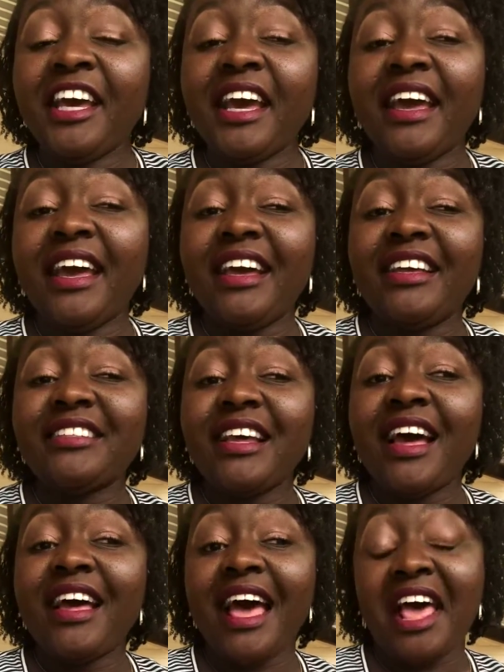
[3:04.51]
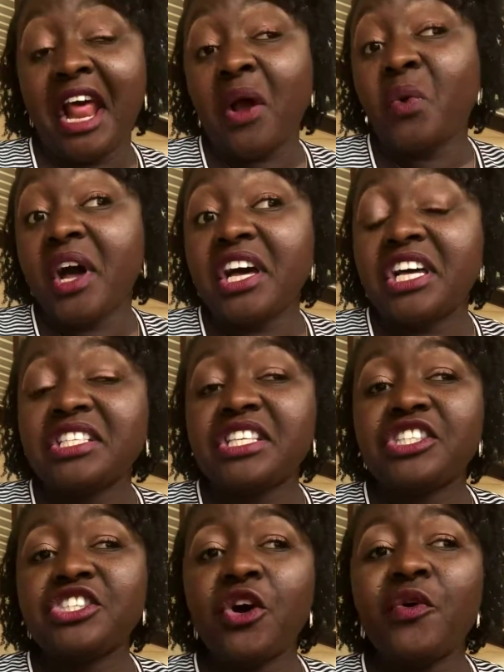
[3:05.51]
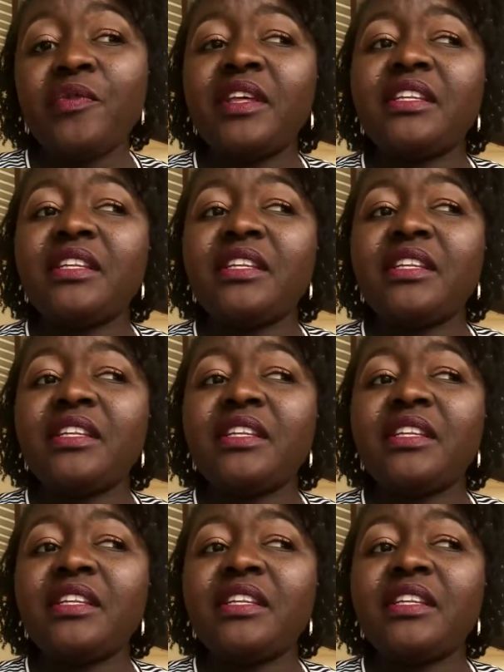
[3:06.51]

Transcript: And I was. So